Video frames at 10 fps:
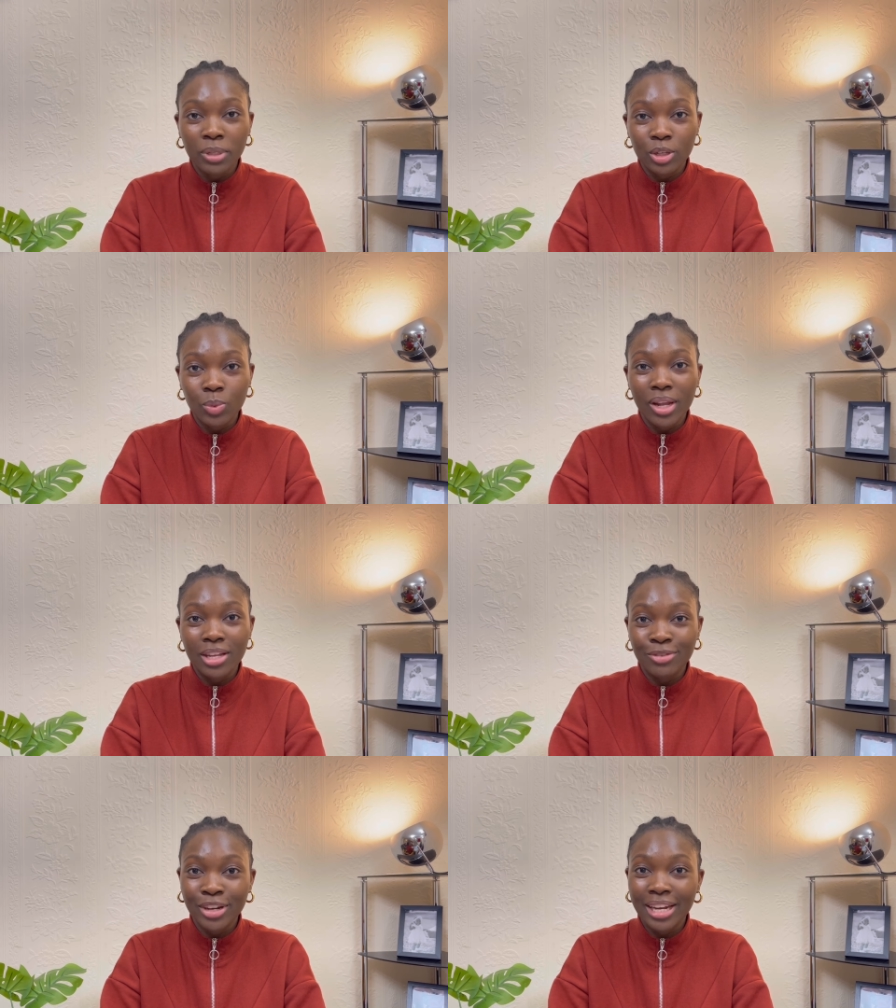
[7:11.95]
as well
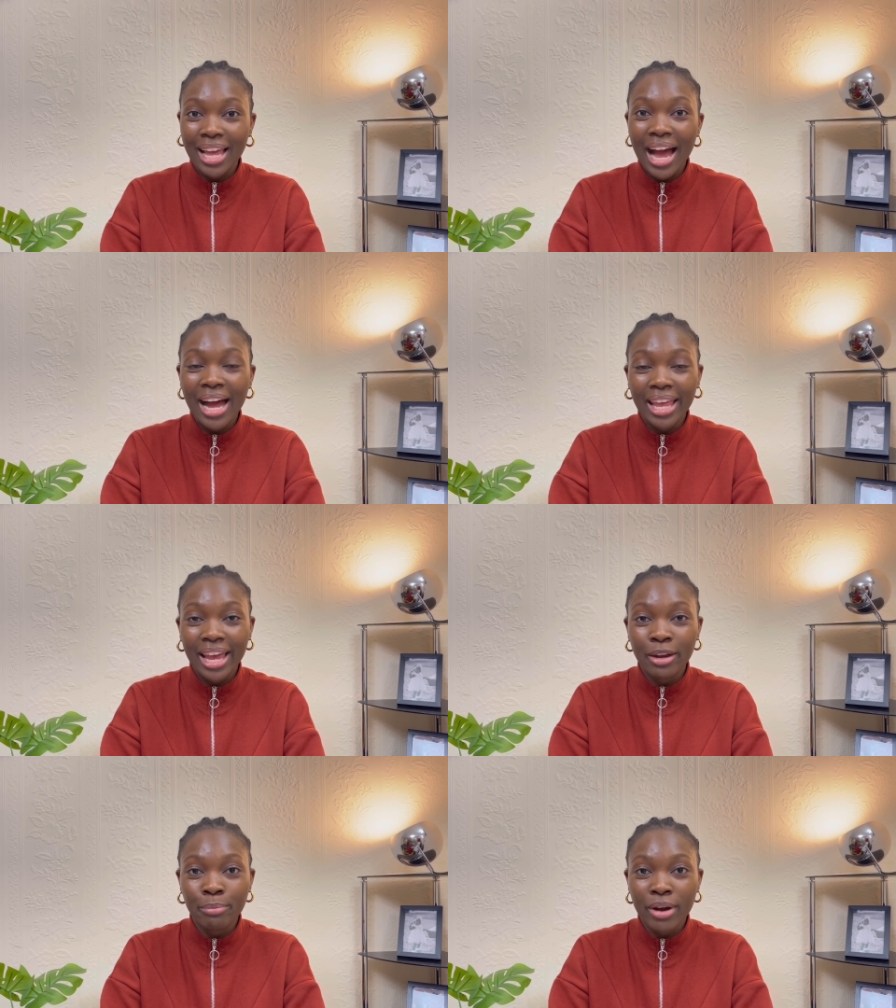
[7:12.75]
as really
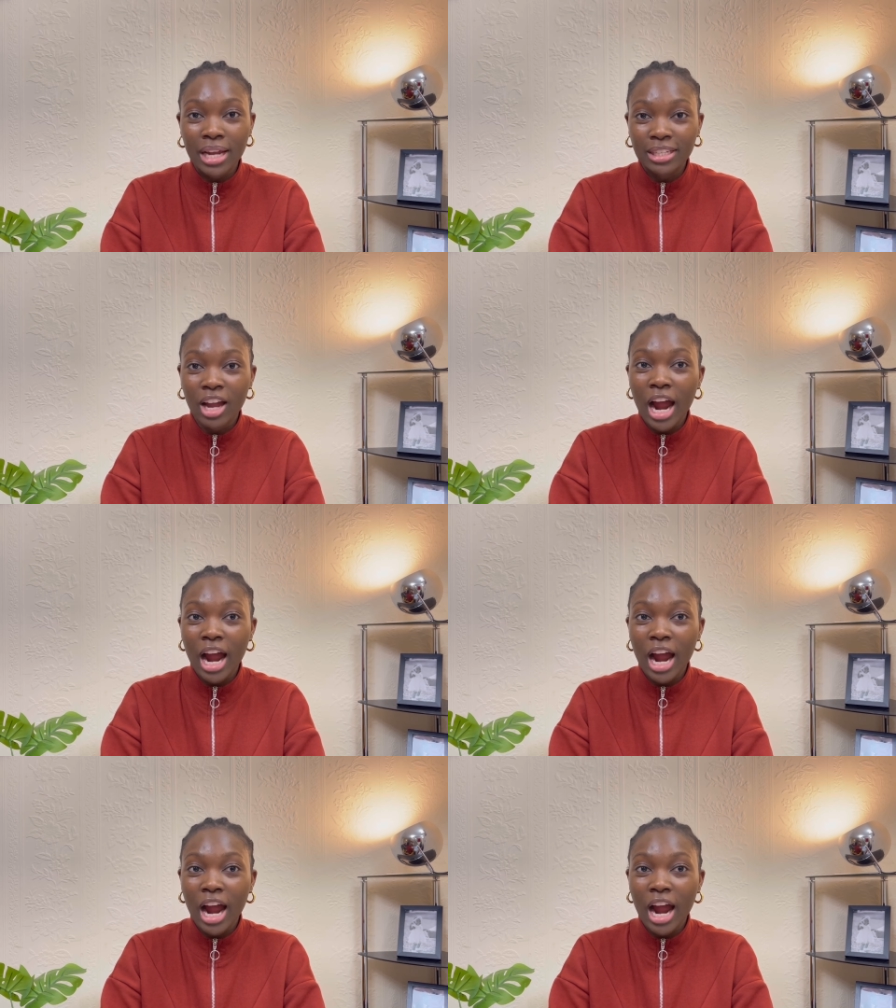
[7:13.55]
high-end brands